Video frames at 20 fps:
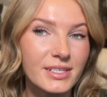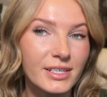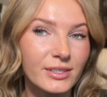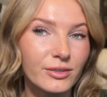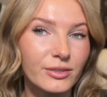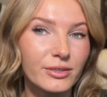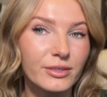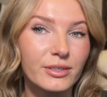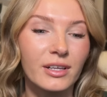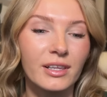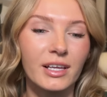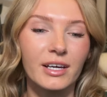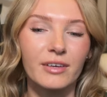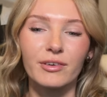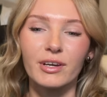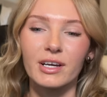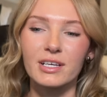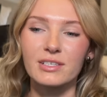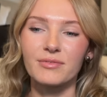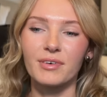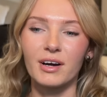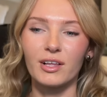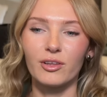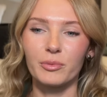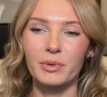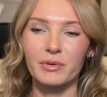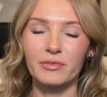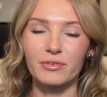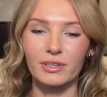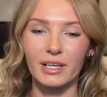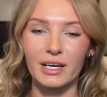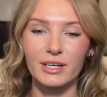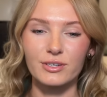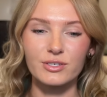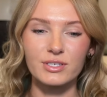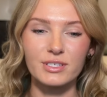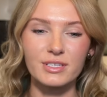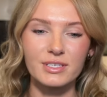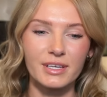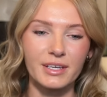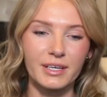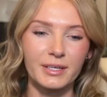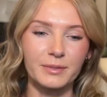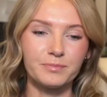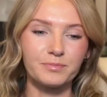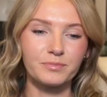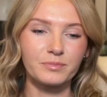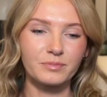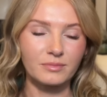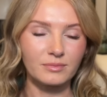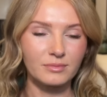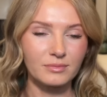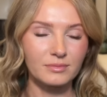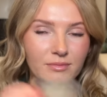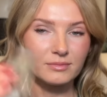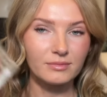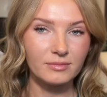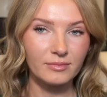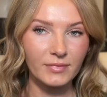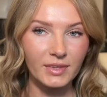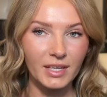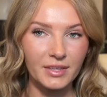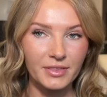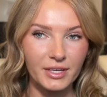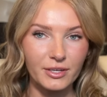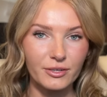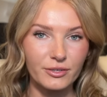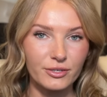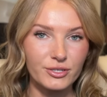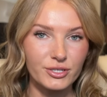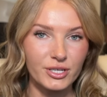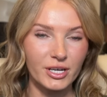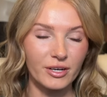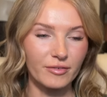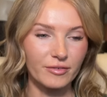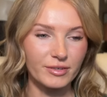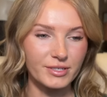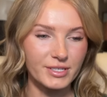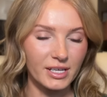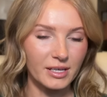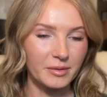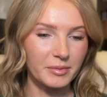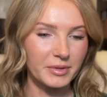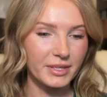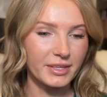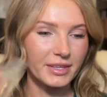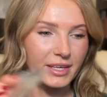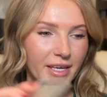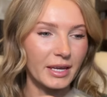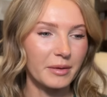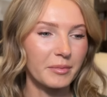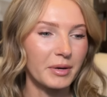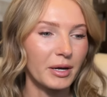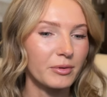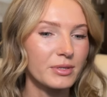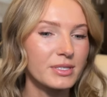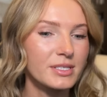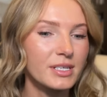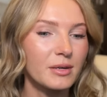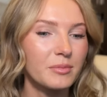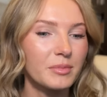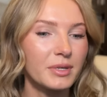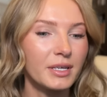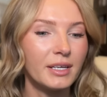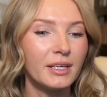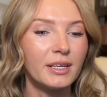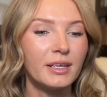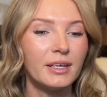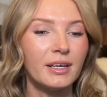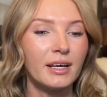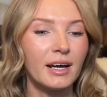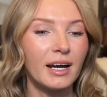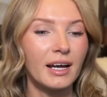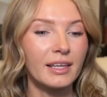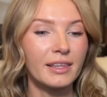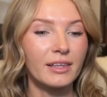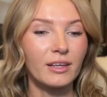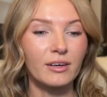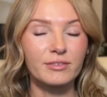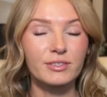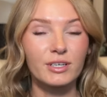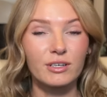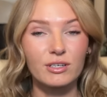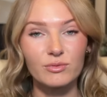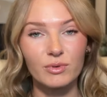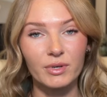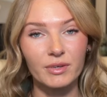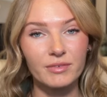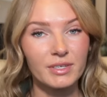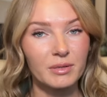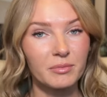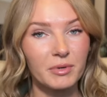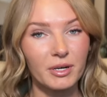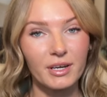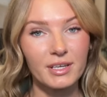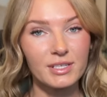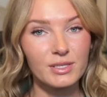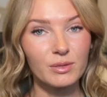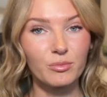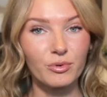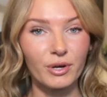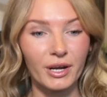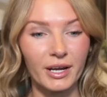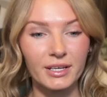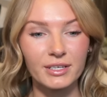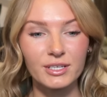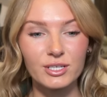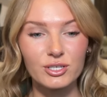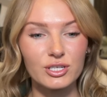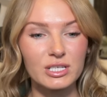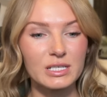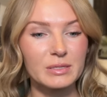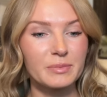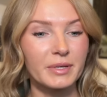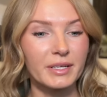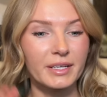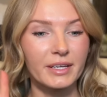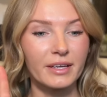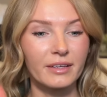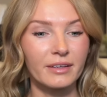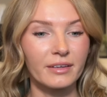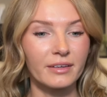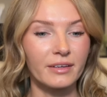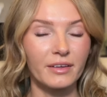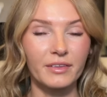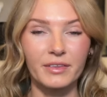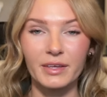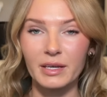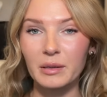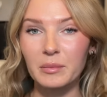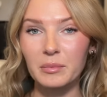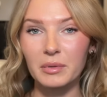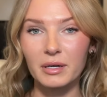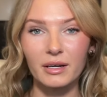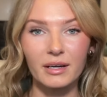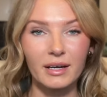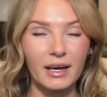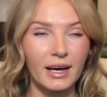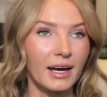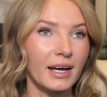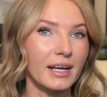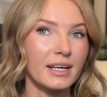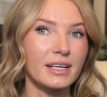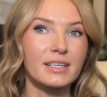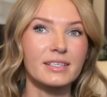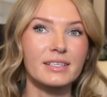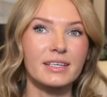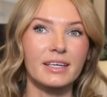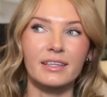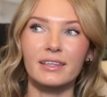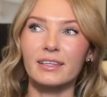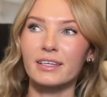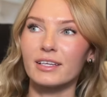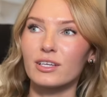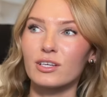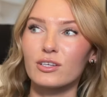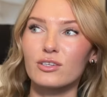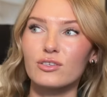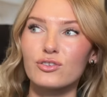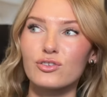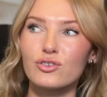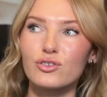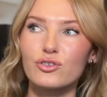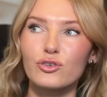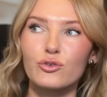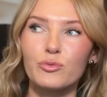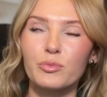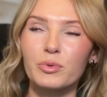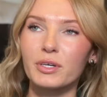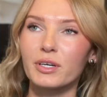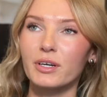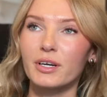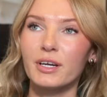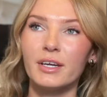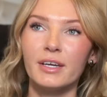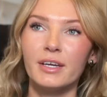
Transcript: know a lot of you guys follow me for lashes, and thank you to Sharon for telling me that they came out with some. I love Dark Swan of Denmark as a brand. She's been nothing but kind and like super